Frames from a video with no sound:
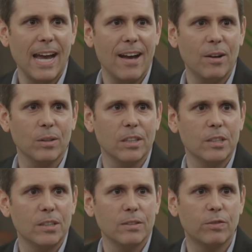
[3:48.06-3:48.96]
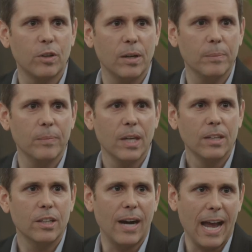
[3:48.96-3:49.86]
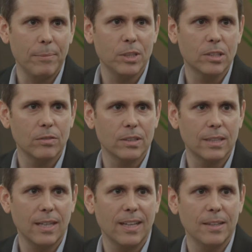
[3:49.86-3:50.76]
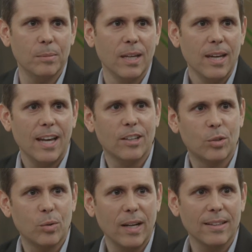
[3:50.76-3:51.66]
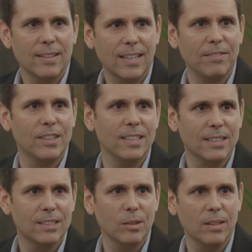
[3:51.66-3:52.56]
now learn from your habits over time and create kind of these